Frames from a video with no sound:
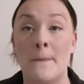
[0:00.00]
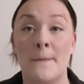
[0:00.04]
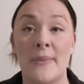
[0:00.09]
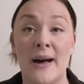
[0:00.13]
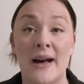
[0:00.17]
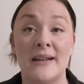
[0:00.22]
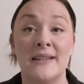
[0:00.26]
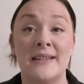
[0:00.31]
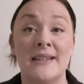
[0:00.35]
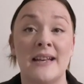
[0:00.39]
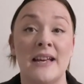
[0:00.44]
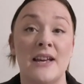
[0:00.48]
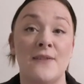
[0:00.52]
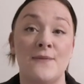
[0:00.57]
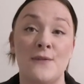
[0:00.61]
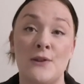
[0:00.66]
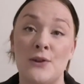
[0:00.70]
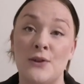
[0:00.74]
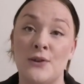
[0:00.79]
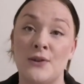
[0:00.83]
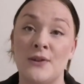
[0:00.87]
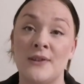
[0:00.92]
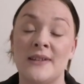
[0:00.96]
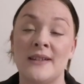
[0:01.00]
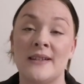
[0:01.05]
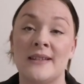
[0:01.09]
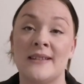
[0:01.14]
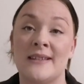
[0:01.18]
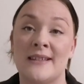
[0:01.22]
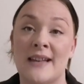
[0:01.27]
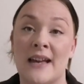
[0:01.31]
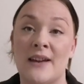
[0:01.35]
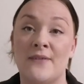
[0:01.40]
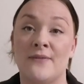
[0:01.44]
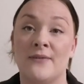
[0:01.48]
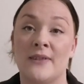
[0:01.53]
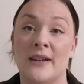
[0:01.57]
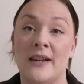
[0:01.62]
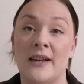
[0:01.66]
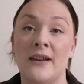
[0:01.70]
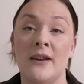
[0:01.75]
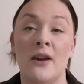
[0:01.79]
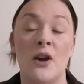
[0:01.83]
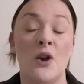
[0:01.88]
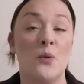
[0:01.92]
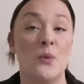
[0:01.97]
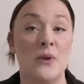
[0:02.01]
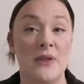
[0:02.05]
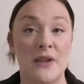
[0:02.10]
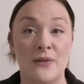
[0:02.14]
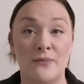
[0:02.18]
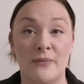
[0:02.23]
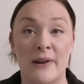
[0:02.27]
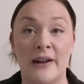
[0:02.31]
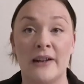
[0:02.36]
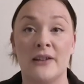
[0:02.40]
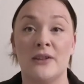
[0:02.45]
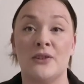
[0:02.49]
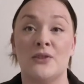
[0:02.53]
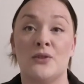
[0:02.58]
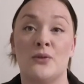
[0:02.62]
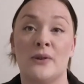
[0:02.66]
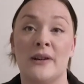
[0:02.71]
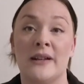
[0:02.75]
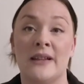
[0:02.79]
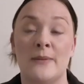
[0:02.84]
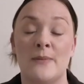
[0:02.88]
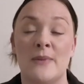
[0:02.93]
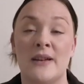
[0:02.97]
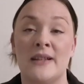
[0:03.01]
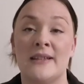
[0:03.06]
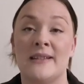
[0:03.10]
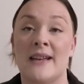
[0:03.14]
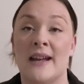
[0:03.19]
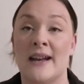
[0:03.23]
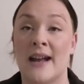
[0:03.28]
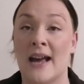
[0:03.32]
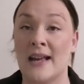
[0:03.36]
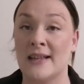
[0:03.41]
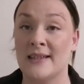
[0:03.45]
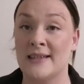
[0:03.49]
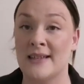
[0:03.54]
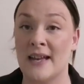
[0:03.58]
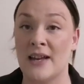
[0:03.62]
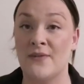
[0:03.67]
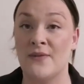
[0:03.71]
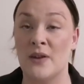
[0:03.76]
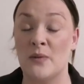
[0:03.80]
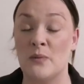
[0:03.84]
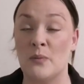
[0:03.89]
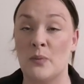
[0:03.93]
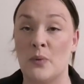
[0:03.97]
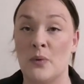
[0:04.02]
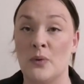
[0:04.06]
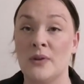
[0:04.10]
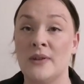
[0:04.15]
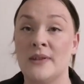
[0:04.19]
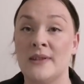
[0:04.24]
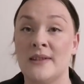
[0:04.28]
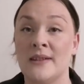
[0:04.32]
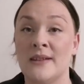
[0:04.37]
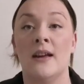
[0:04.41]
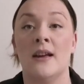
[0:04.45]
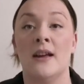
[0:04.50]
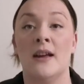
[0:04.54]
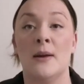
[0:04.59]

But if you use it safely within regulatory limits and at safe inputs,